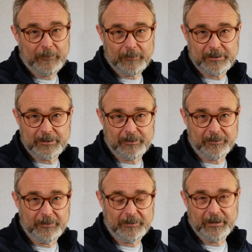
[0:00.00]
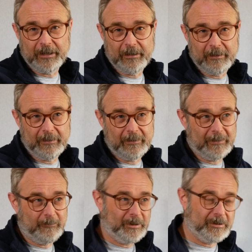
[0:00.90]
focuses on the thing, and
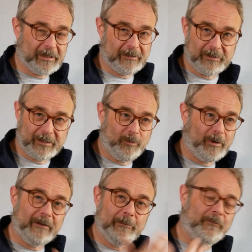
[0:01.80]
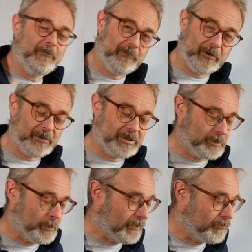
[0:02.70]
then when you take the thing away, it
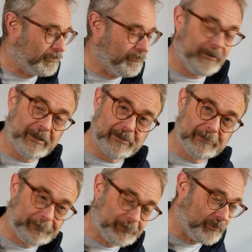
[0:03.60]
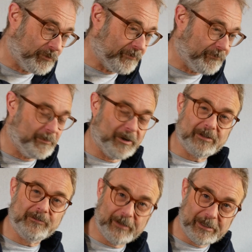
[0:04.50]
focuses back on your face. Very
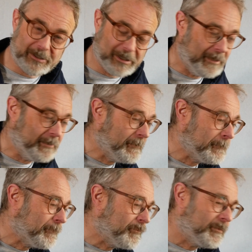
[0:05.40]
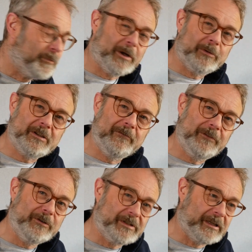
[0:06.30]
nice feature, but I was
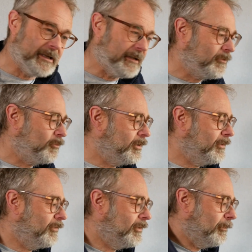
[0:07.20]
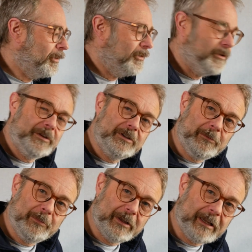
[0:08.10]
confusing that with a button on the
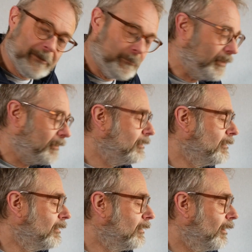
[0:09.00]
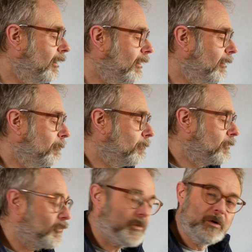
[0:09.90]
top of the camera
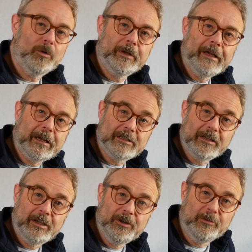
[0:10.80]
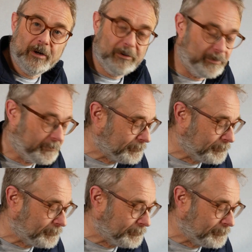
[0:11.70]
called the S&Q mode.